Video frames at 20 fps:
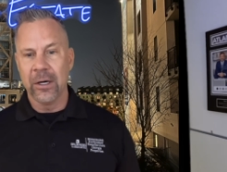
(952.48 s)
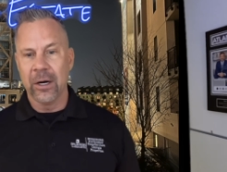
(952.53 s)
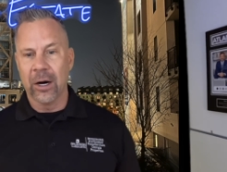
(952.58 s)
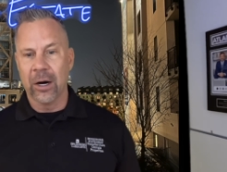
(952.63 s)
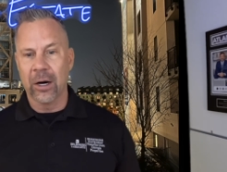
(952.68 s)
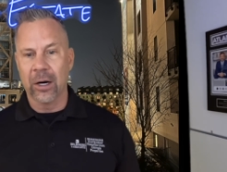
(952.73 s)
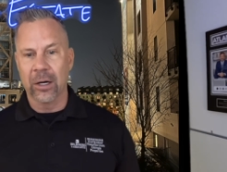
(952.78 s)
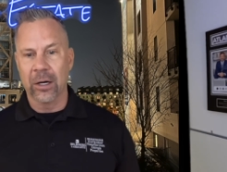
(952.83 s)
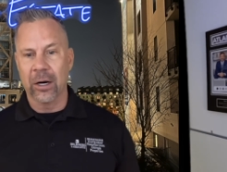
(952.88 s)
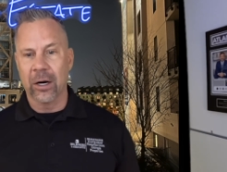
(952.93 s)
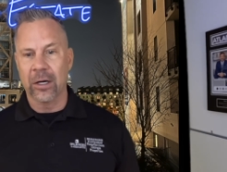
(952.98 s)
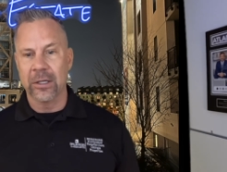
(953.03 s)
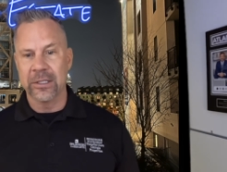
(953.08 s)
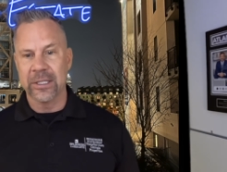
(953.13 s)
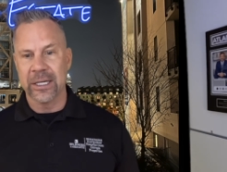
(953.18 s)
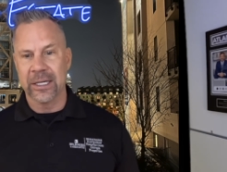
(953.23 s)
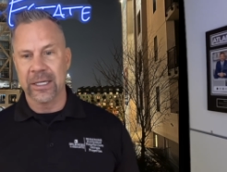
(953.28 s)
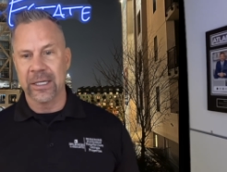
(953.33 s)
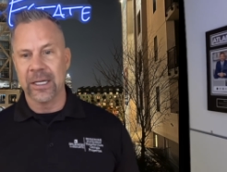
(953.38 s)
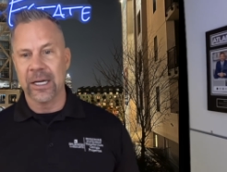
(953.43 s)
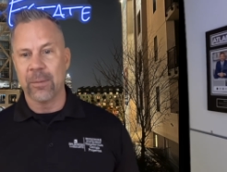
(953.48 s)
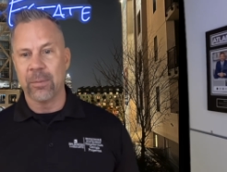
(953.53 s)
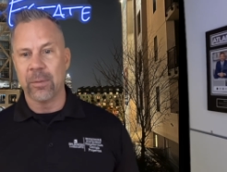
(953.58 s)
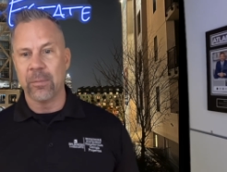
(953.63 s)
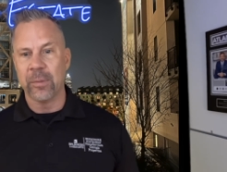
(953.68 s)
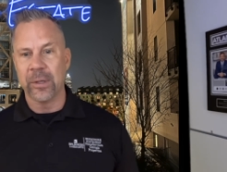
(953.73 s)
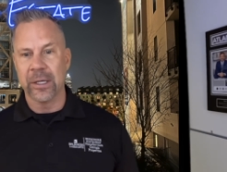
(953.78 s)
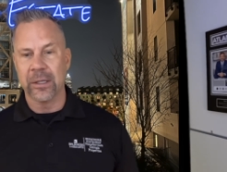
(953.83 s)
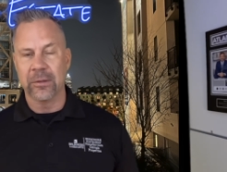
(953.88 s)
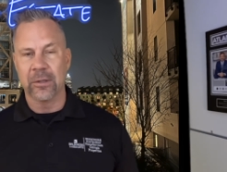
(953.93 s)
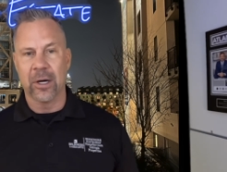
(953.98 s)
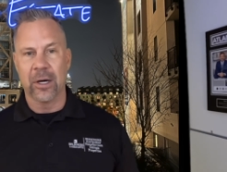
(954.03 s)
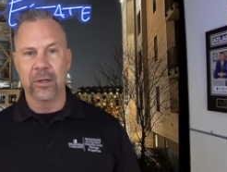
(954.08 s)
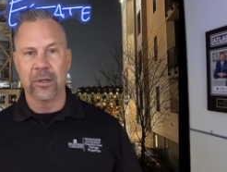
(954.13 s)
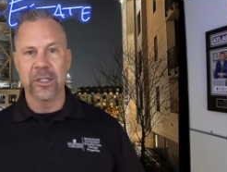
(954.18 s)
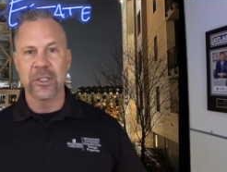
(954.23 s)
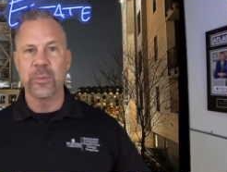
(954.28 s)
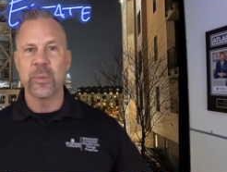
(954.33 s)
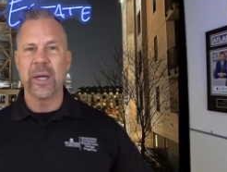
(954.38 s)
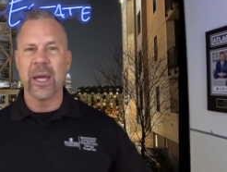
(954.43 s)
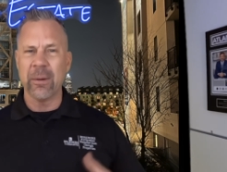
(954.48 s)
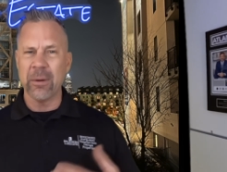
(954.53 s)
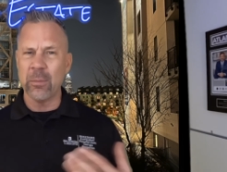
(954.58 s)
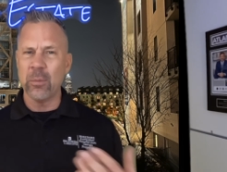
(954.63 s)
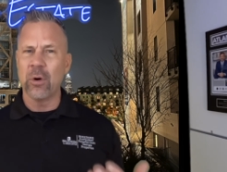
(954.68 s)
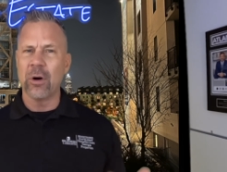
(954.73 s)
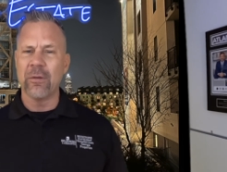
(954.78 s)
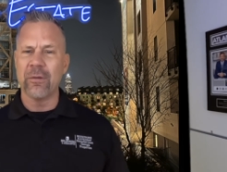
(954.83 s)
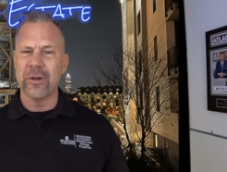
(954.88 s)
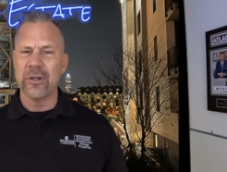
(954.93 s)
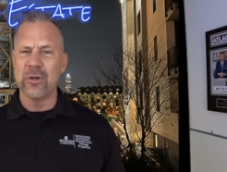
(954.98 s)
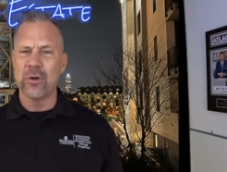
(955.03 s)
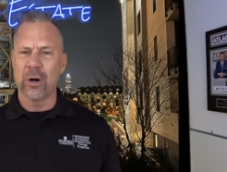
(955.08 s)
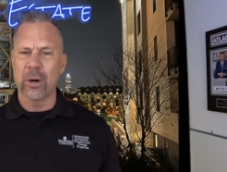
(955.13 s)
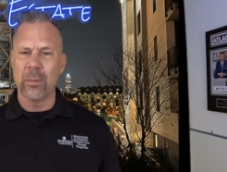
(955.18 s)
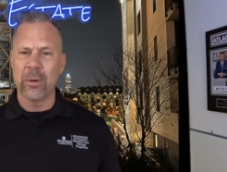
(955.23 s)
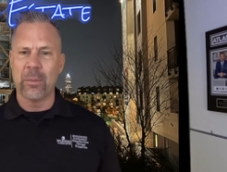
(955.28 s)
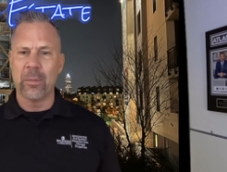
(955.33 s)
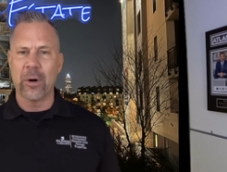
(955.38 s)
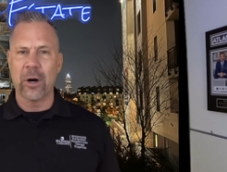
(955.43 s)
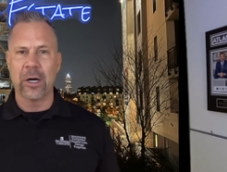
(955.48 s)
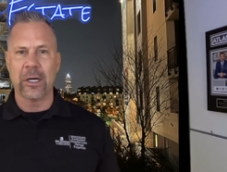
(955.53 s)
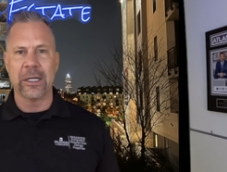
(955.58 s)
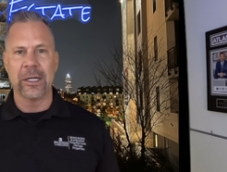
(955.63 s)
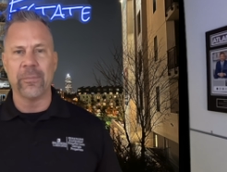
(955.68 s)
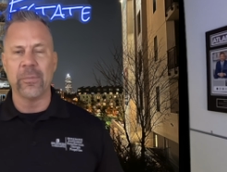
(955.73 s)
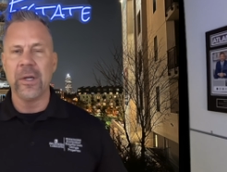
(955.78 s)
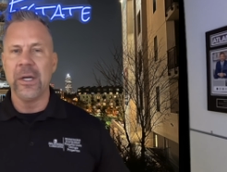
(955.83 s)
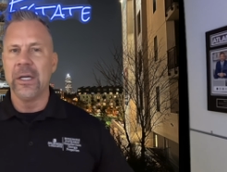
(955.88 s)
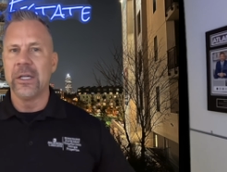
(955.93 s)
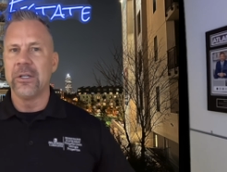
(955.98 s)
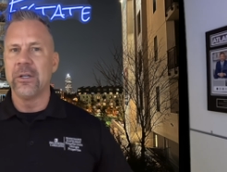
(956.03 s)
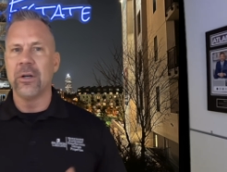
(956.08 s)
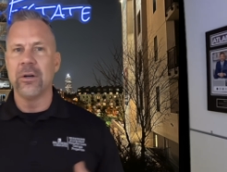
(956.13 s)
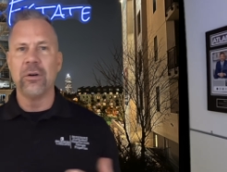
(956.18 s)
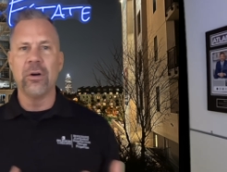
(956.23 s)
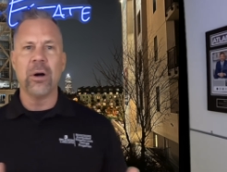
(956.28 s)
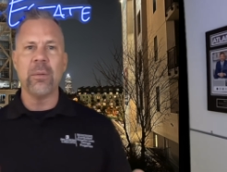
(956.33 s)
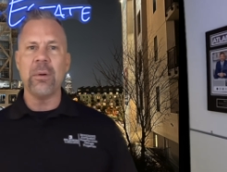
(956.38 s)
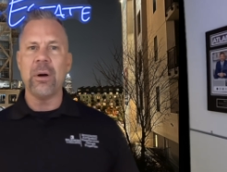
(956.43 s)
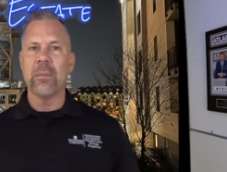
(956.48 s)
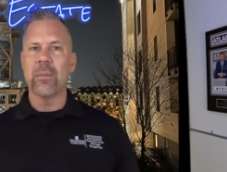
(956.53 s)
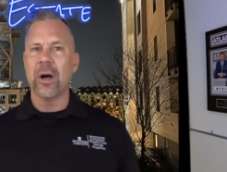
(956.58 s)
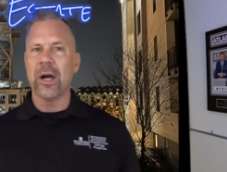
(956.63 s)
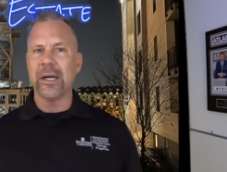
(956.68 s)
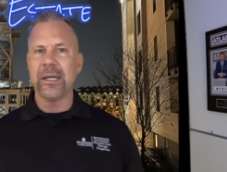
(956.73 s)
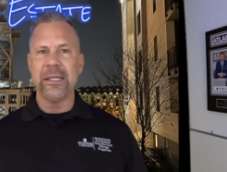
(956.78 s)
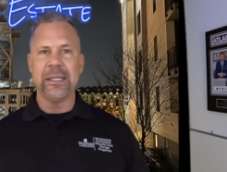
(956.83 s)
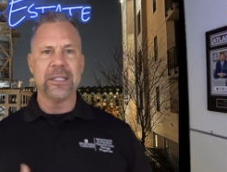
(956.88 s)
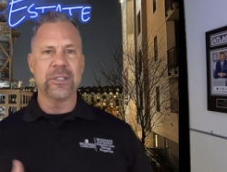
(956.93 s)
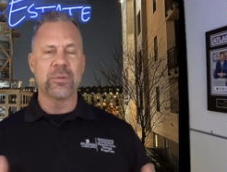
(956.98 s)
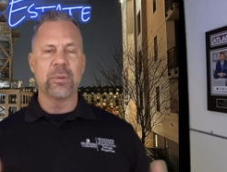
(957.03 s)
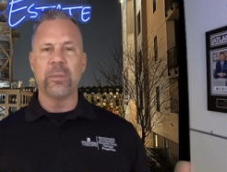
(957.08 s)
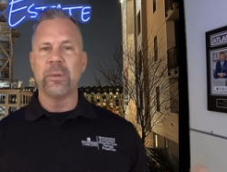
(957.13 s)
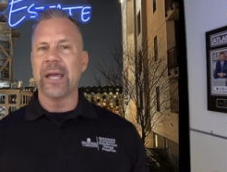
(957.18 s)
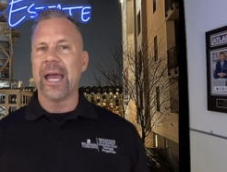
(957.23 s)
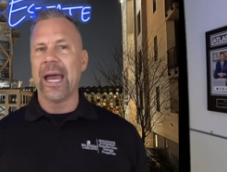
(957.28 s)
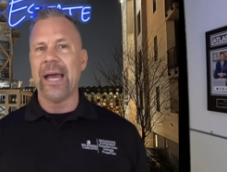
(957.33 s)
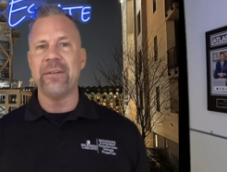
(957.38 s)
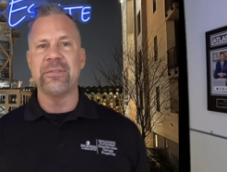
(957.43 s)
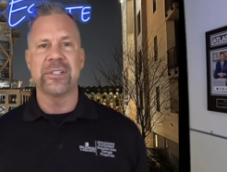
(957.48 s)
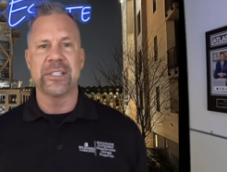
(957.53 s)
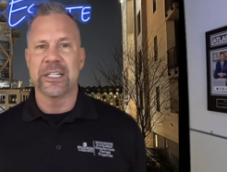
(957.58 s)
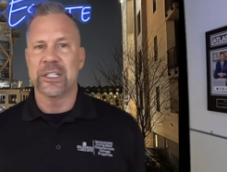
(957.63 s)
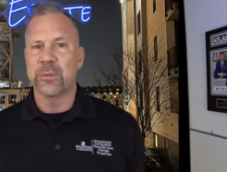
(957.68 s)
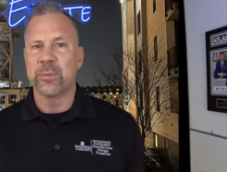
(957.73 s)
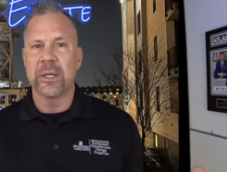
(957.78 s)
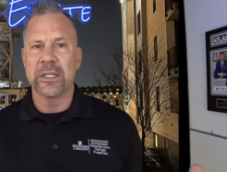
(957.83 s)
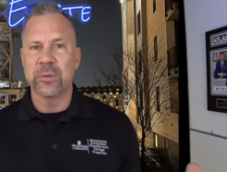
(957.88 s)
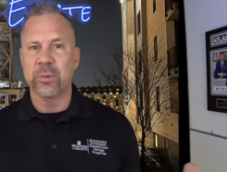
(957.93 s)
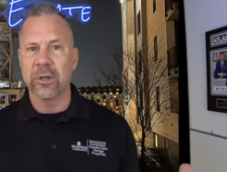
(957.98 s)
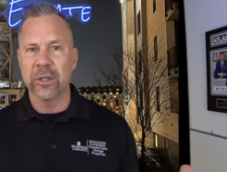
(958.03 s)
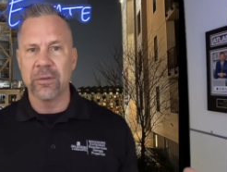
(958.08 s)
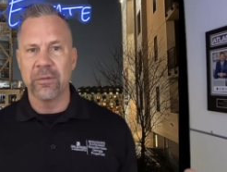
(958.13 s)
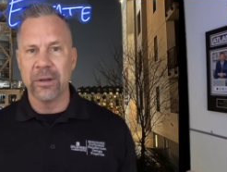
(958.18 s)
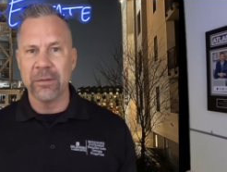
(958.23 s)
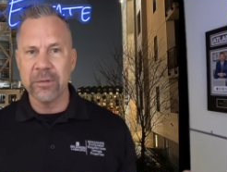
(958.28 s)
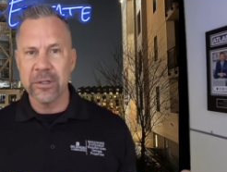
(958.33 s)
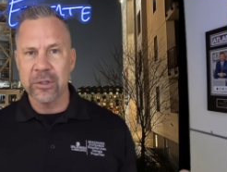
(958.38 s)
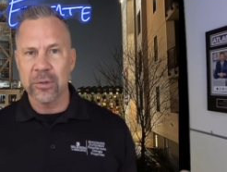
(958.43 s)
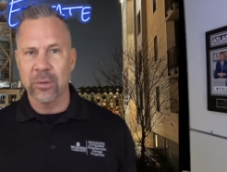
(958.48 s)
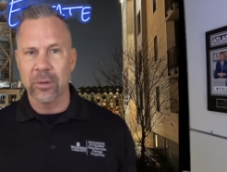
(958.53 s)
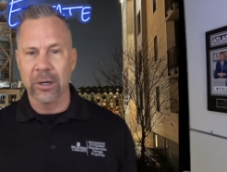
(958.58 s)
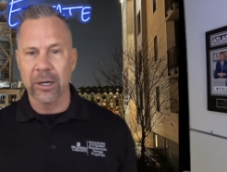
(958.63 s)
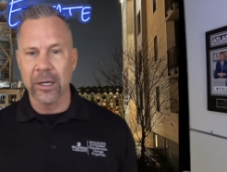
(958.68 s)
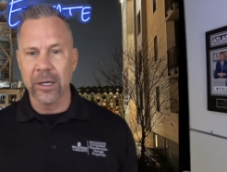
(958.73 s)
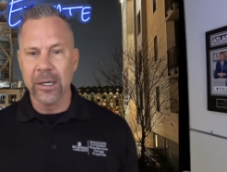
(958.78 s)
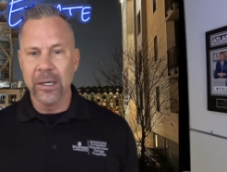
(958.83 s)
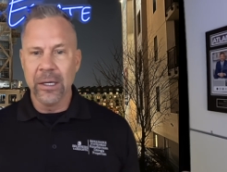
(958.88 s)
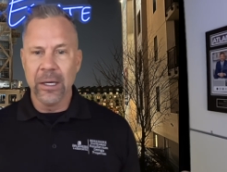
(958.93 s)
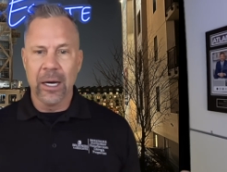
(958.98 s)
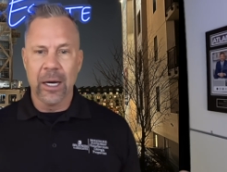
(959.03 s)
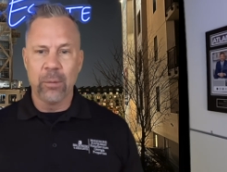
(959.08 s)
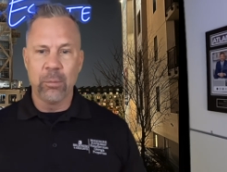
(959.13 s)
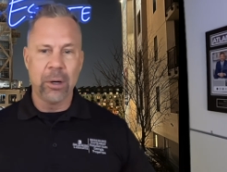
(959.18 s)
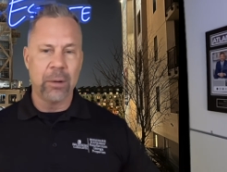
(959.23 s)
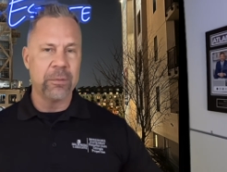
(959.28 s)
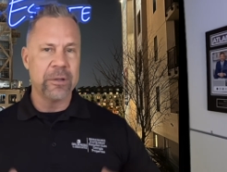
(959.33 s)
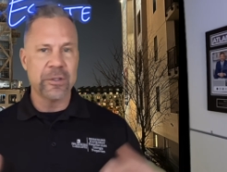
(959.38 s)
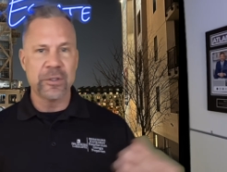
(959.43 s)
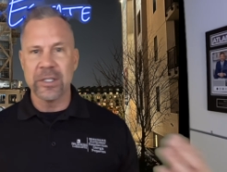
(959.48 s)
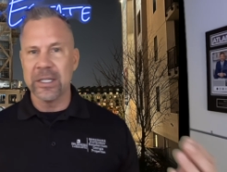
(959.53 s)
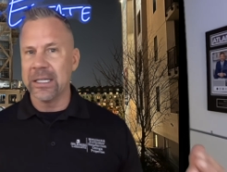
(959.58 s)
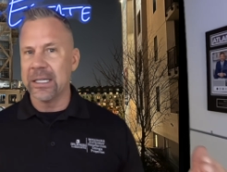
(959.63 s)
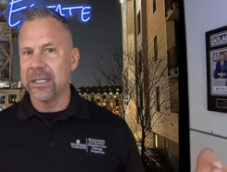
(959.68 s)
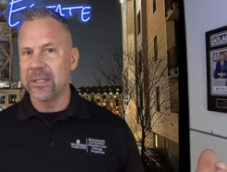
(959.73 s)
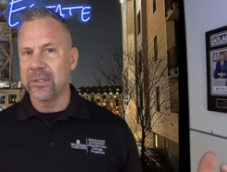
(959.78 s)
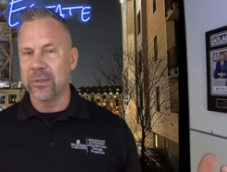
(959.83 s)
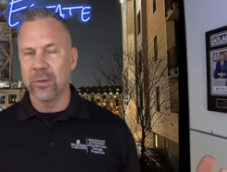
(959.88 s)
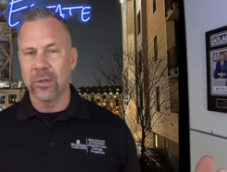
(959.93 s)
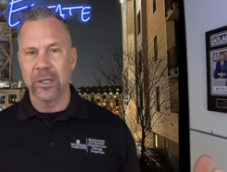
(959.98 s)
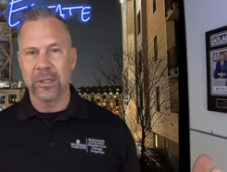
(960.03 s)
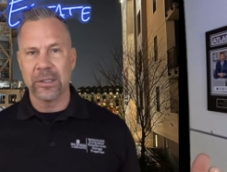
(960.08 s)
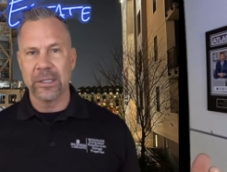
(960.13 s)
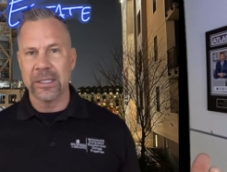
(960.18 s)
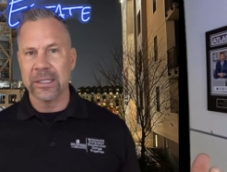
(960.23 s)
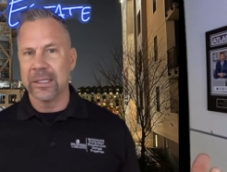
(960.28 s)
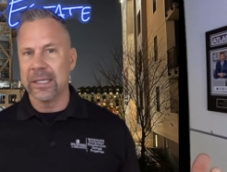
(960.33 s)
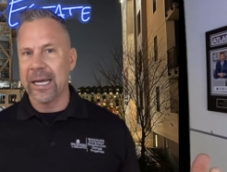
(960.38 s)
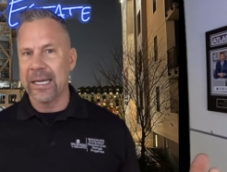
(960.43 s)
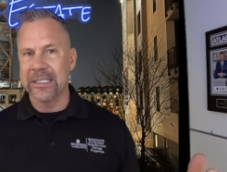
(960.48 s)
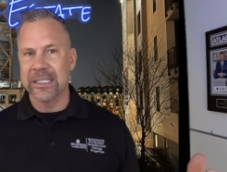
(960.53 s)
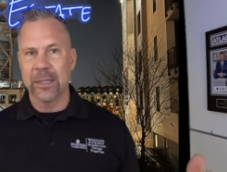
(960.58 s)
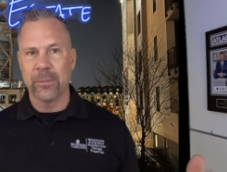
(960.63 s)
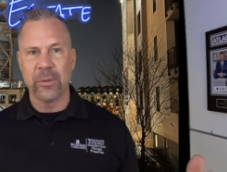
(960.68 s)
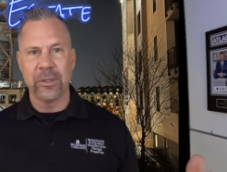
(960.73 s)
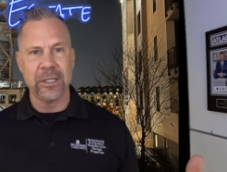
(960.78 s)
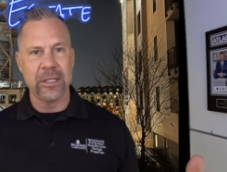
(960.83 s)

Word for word: are, are ticking up and being longer. It's becoming more of a normal market. You know, normal market is when we have six months worth of inventory. Uh, what we've seen historically in the last couple of